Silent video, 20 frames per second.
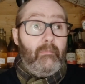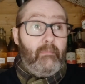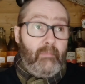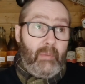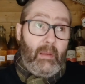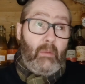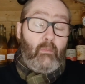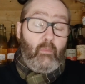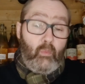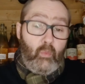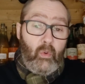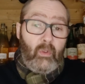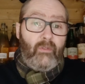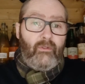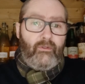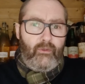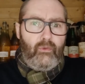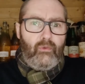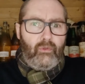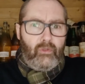big wood
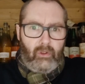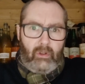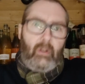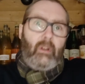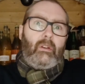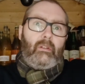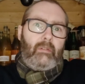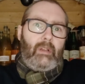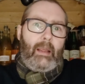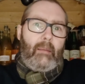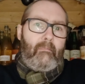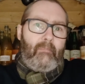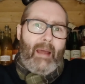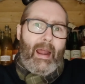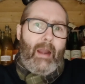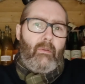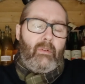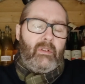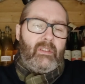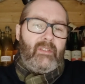foudre, like
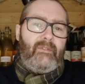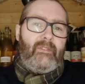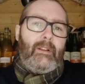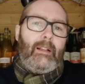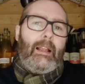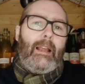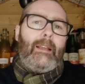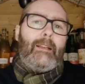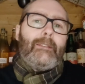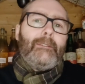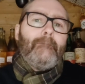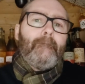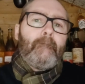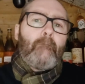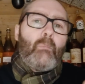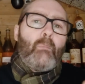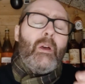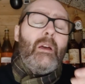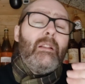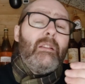barrels, if you like,
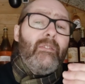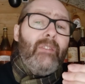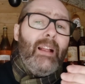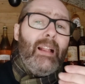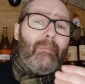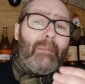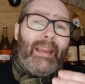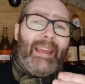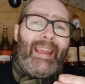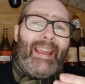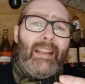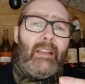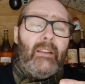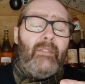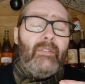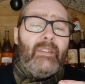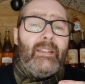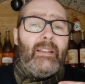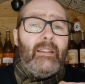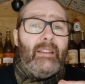and they develop a hint of